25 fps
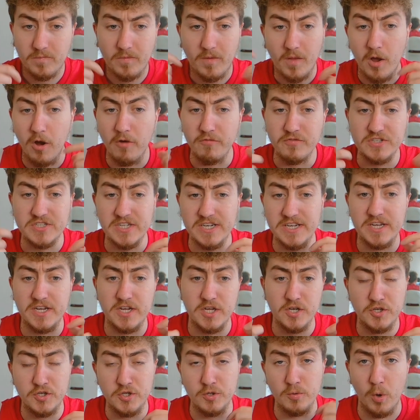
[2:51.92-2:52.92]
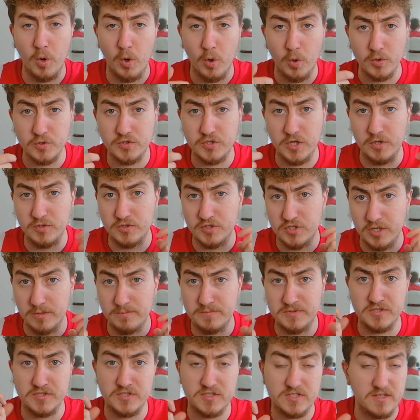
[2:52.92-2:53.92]
Obviously, you can do auto
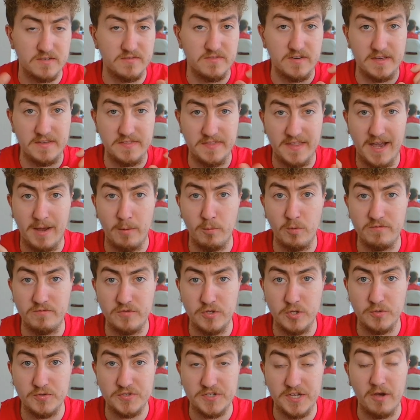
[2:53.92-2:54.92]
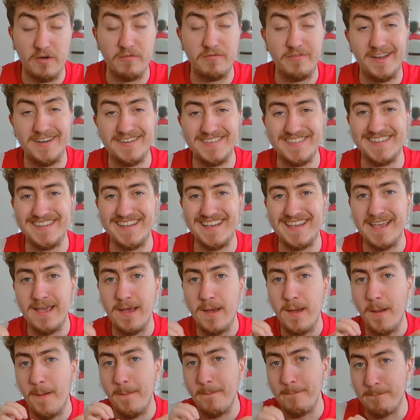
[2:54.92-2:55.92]
subs and stuff like that with UCL Fantasy.
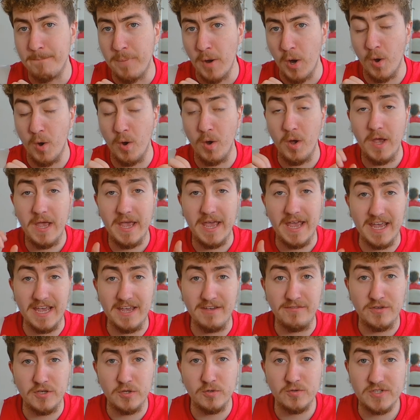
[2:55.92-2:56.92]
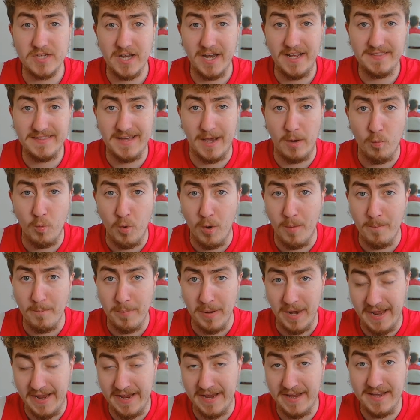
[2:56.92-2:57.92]
But if you select that one
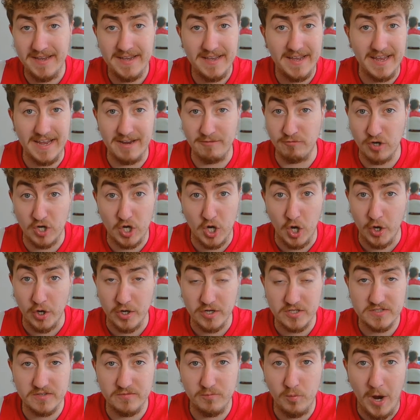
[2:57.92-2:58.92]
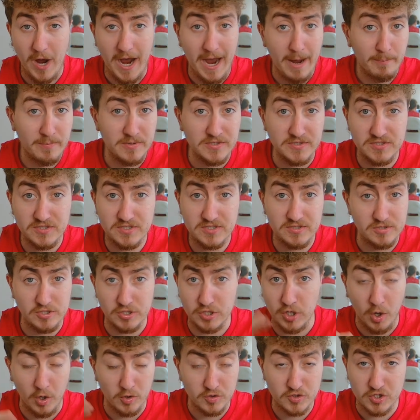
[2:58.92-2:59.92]
player, regardless of what happens, you
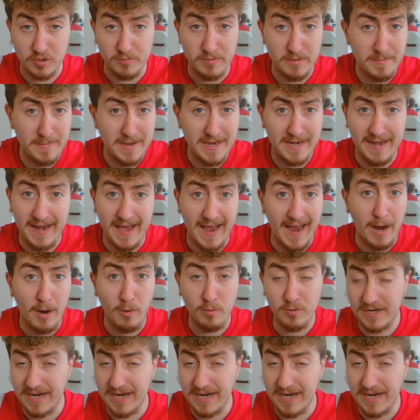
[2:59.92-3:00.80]
can't sub him in, out,